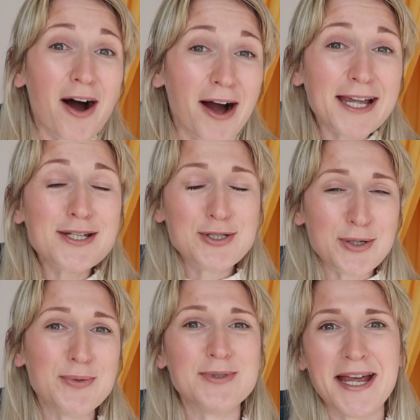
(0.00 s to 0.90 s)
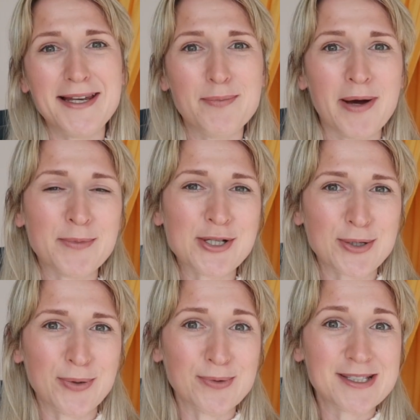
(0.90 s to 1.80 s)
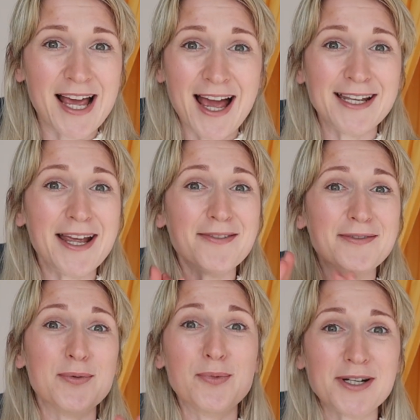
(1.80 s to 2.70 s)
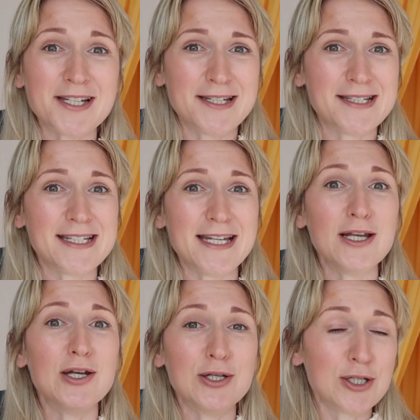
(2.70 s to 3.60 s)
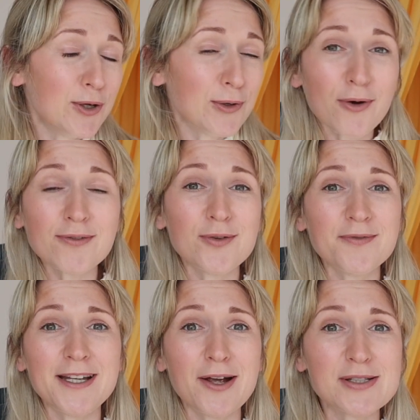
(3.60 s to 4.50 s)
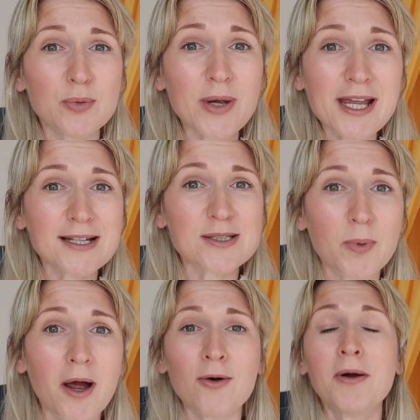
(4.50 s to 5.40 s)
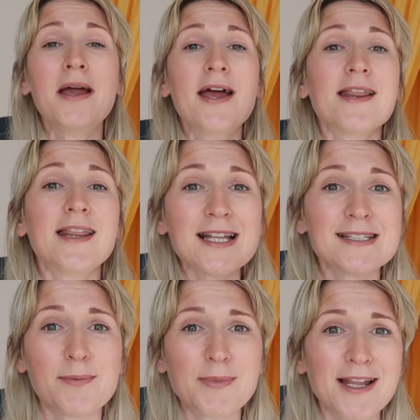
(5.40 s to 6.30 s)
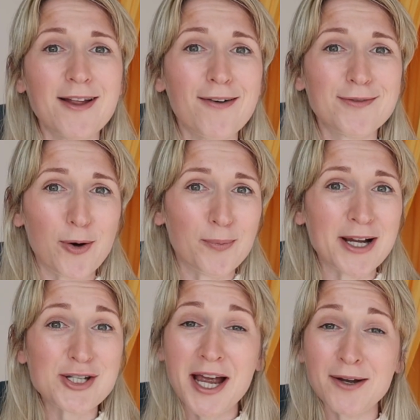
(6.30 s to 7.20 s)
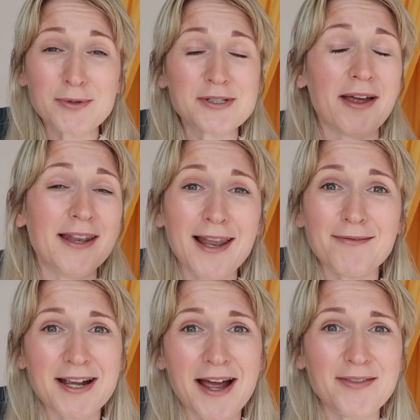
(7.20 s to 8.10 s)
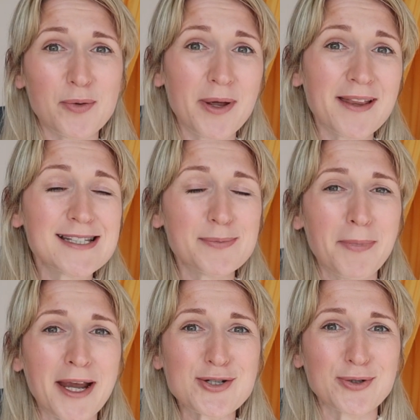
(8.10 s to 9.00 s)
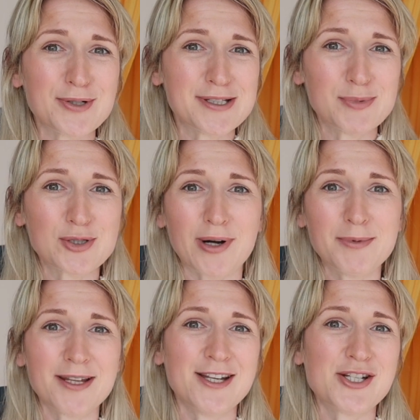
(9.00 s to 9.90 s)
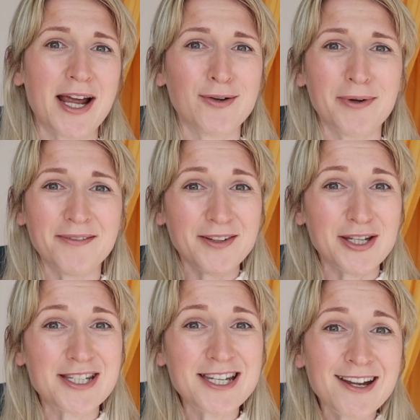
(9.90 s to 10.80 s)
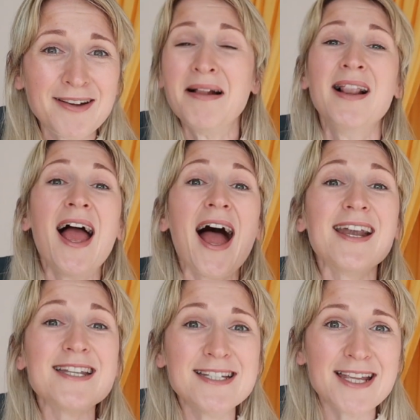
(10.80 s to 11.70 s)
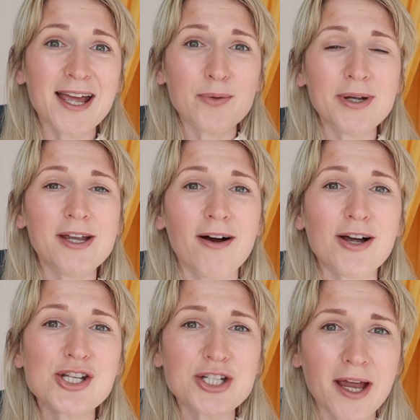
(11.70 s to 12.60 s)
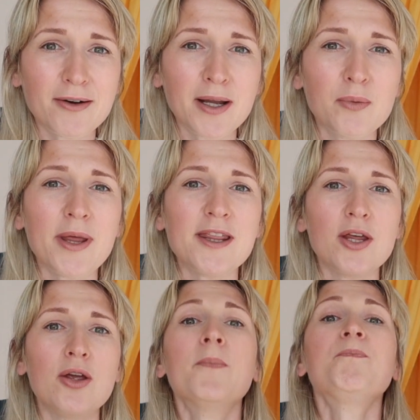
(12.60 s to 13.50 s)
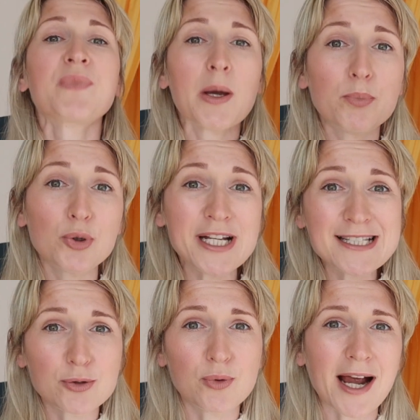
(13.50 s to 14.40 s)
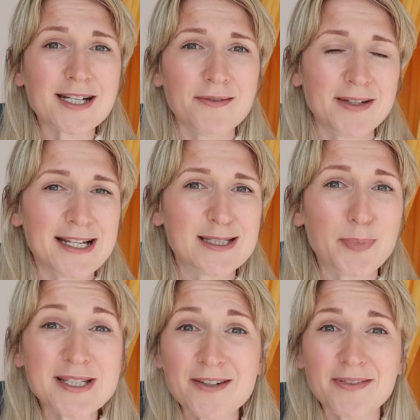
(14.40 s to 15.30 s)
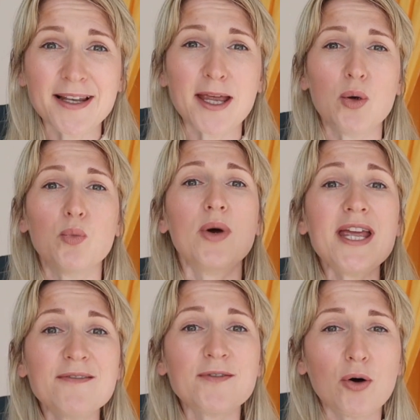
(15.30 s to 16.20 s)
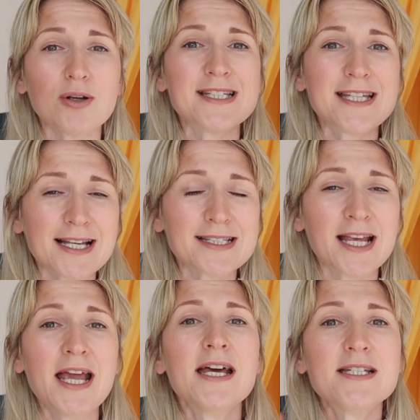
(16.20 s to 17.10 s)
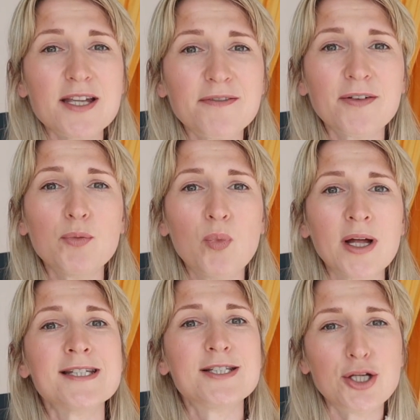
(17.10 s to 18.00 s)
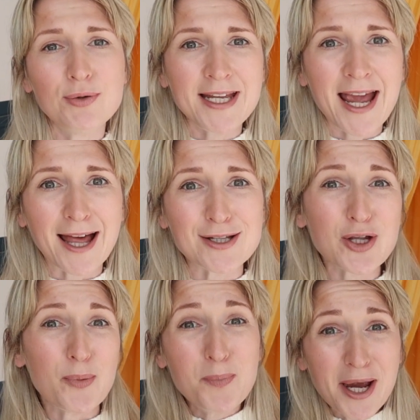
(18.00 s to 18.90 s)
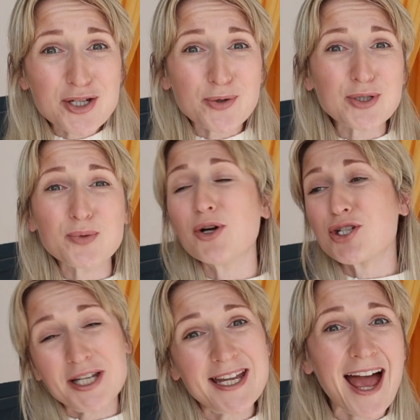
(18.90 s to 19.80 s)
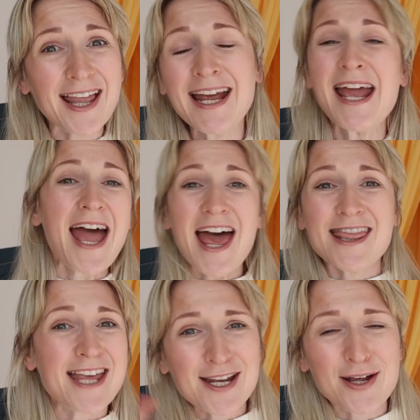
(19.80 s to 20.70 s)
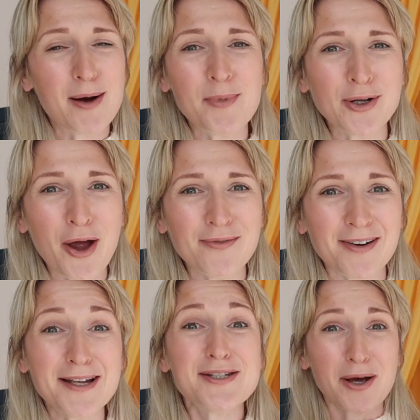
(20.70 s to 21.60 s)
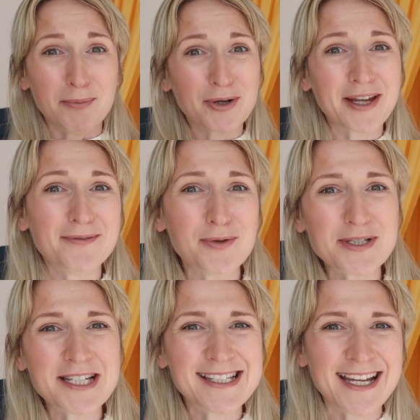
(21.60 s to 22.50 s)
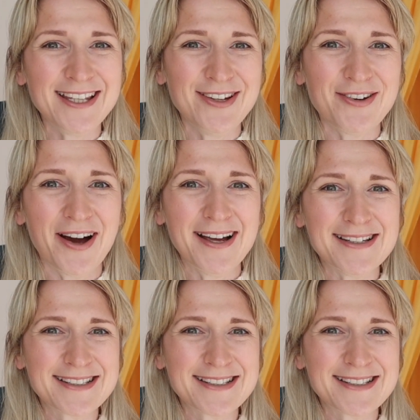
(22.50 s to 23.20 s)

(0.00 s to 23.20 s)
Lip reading: I do daily mum shorts, and if you wanted to see 2 long form videos a week as well, that's something that I've got on my channel, so I'd love to have you with us. Make sure to subscribe to the channel if you do. And today we are sharing with you preschool activities. Specifically, we've got 6 different ones to Leanne, so make sure to watch Leanne and then come on over. So I'm looking forward to seeing you guys.